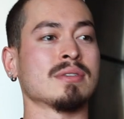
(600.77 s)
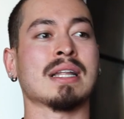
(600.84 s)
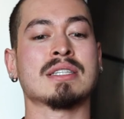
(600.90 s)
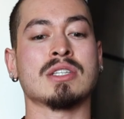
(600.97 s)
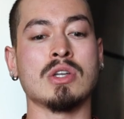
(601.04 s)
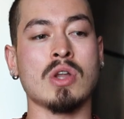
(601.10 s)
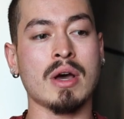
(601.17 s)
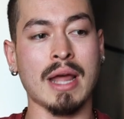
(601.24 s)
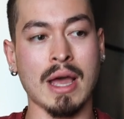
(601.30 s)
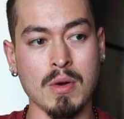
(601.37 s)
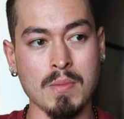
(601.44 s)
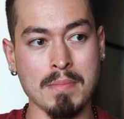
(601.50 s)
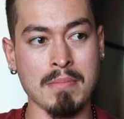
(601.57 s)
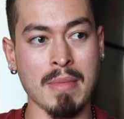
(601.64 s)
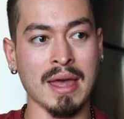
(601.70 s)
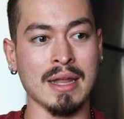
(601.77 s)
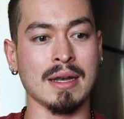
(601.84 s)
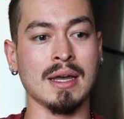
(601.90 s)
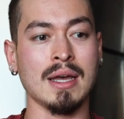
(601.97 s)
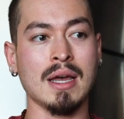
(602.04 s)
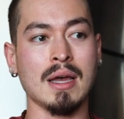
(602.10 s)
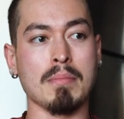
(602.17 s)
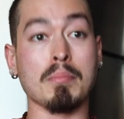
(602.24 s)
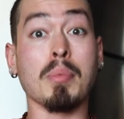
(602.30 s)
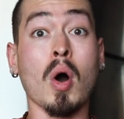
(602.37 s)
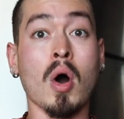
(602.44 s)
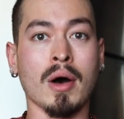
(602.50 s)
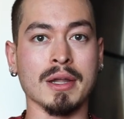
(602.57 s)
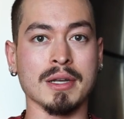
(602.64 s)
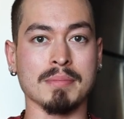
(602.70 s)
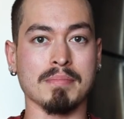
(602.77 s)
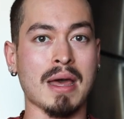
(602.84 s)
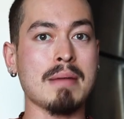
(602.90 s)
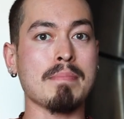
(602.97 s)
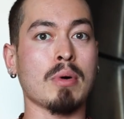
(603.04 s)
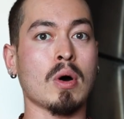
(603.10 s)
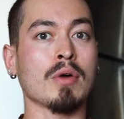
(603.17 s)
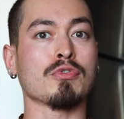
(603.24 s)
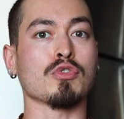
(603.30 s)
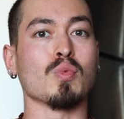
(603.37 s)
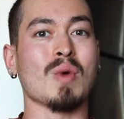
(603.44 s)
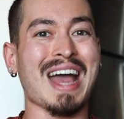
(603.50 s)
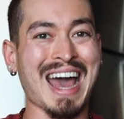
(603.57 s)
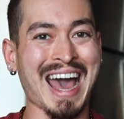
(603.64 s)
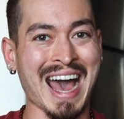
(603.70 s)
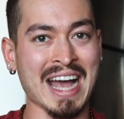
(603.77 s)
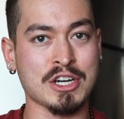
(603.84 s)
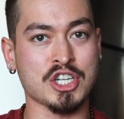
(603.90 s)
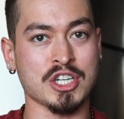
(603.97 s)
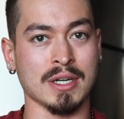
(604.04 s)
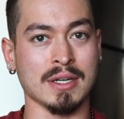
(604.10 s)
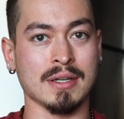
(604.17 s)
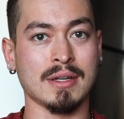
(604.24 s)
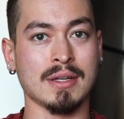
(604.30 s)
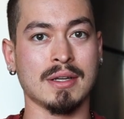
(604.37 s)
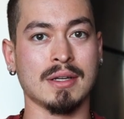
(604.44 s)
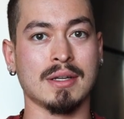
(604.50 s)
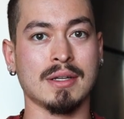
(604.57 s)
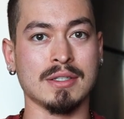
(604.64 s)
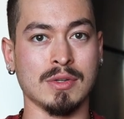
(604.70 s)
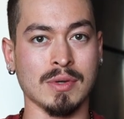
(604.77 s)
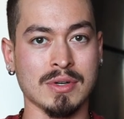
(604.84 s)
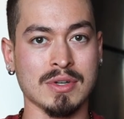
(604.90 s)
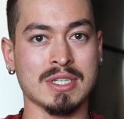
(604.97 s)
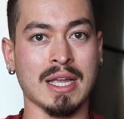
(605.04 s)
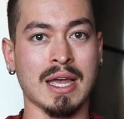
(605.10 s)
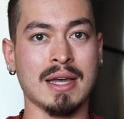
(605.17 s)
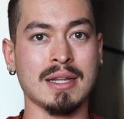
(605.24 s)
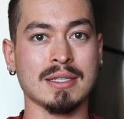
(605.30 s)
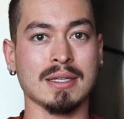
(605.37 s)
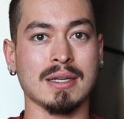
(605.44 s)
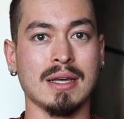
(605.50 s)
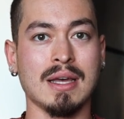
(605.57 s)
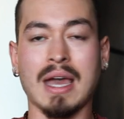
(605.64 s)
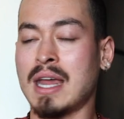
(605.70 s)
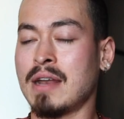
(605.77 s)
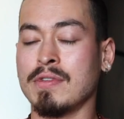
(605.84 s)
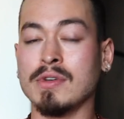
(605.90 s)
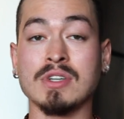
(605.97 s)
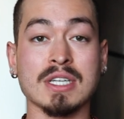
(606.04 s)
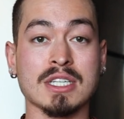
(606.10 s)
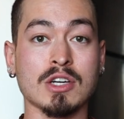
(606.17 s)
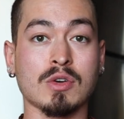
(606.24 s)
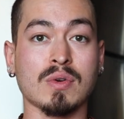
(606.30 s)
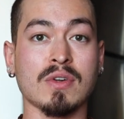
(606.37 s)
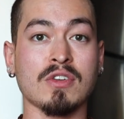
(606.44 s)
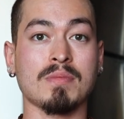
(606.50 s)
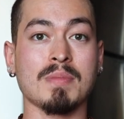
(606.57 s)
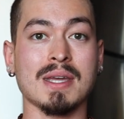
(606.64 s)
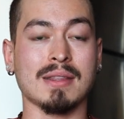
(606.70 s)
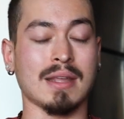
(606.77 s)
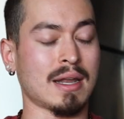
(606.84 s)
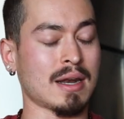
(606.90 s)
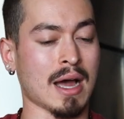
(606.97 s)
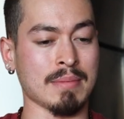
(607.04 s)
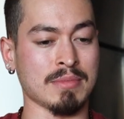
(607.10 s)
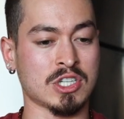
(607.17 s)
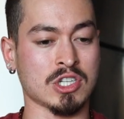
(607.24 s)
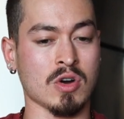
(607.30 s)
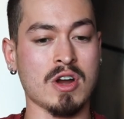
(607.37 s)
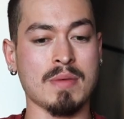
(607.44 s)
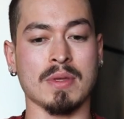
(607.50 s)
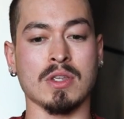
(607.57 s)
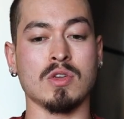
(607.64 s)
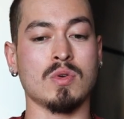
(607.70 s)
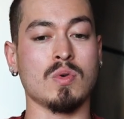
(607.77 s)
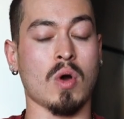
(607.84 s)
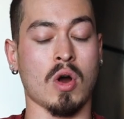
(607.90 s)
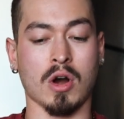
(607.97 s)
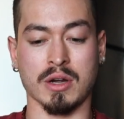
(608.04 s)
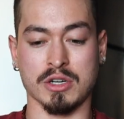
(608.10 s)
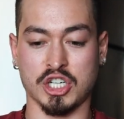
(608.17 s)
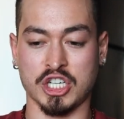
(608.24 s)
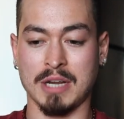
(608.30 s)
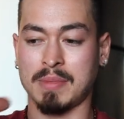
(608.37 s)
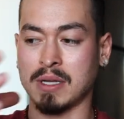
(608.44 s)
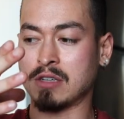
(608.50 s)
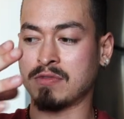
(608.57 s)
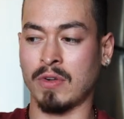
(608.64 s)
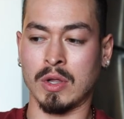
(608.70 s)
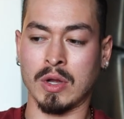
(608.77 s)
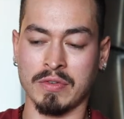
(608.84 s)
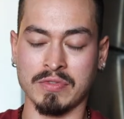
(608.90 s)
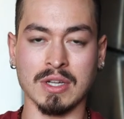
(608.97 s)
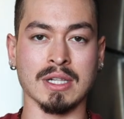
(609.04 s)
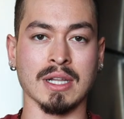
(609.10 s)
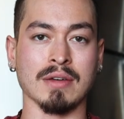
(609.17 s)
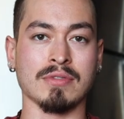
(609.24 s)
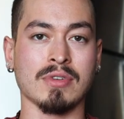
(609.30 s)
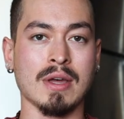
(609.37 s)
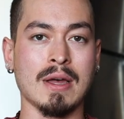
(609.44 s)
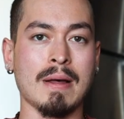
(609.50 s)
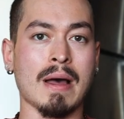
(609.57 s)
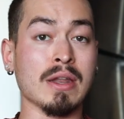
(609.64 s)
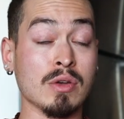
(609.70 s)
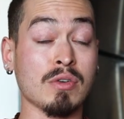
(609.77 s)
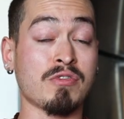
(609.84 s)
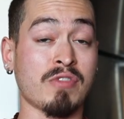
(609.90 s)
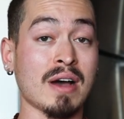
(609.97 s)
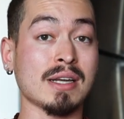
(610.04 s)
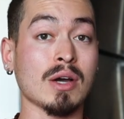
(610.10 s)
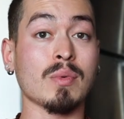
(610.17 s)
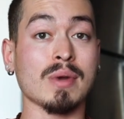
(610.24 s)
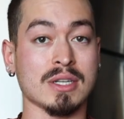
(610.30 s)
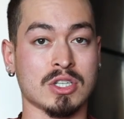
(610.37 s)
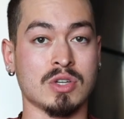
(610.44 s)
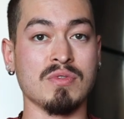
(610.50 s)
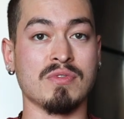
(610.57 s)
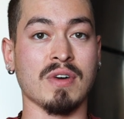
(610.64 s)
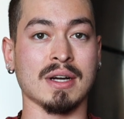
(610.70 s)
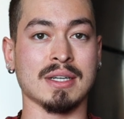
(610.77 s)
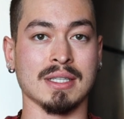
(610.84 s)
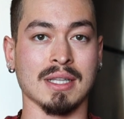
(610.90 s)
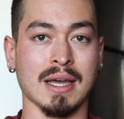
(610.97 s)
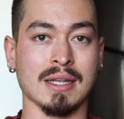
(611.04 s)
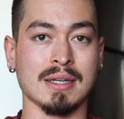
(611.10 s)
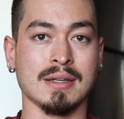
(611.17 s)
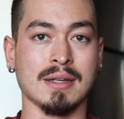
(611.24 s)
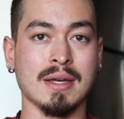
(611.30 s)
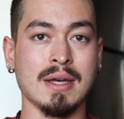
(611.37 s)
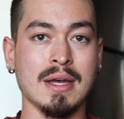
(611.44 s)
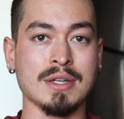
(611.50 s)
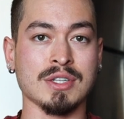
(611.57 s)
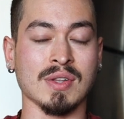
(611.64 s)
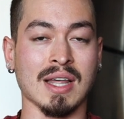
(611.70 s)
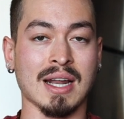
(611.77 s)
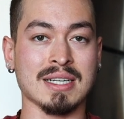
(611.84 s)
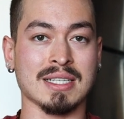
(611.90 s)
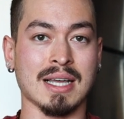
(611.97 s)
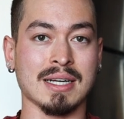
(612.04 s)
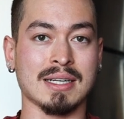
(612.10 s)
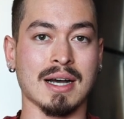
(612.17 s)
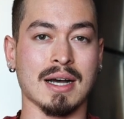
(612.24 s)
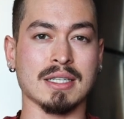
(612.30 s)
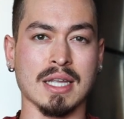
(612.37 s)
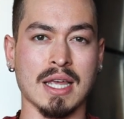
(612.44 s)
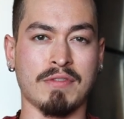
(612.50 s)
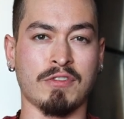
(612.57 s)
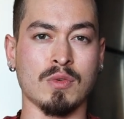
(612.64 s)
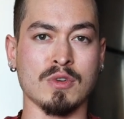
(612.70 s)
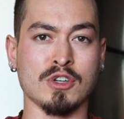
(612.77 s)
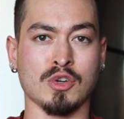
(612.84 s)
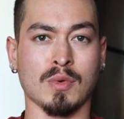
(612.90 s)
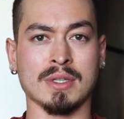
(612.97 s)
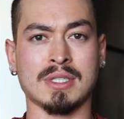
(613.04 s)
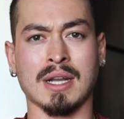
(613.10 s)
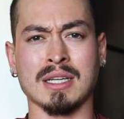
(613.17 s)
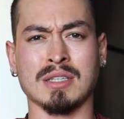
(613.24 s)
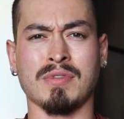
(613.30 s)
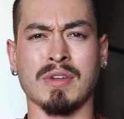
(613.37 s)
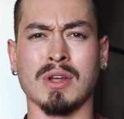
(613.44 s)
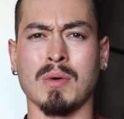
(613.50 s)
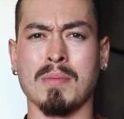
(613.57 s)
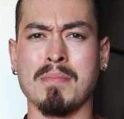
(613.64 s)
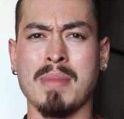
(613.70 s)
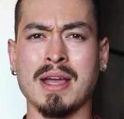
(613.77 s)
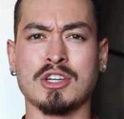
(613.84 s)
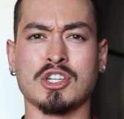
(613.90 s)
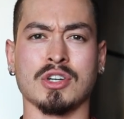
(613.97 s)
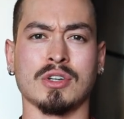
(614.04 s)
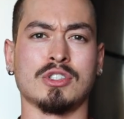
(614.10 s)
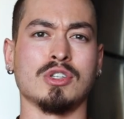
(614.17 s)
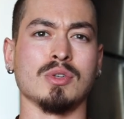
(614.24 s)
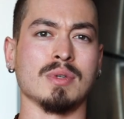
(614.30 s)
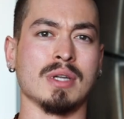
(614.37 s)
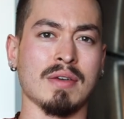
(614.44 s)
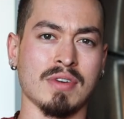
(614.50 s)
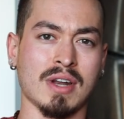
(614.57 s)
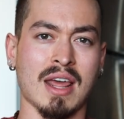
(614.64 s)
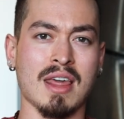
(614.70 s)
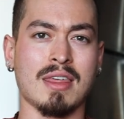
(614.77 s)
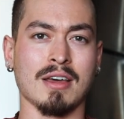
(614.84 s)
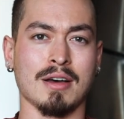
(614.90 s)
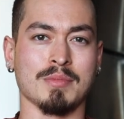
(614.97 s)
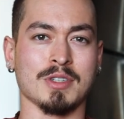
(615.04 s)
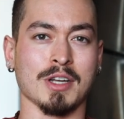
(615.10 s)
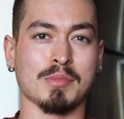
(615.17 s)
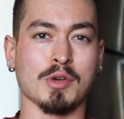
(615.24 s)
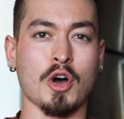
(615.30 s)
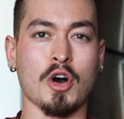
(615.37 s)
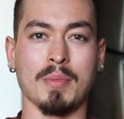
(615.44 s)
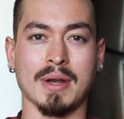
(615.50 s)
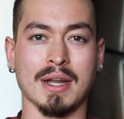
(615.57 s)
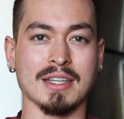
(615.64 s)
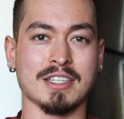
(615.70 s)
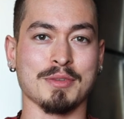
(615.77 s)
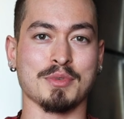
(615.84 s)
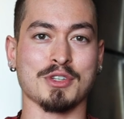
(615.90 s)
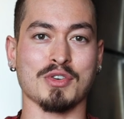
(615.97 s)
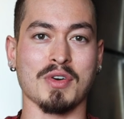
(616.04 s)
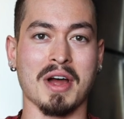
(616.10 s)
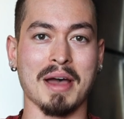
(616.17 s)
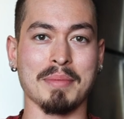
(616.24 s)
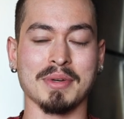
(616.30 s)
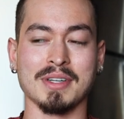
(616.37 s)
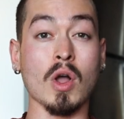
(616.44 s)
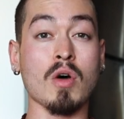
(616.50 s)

That's not how men bond. Men bond through action. Do you understand? And if you disagree with me, then I'm sorry, but you are a sheep that's falling off the cliff. And you'll find out when it's too fucking late. So that is that, guys. If you enjoyed today's video, make sure to give it a thumbs up, comment, and subscribe.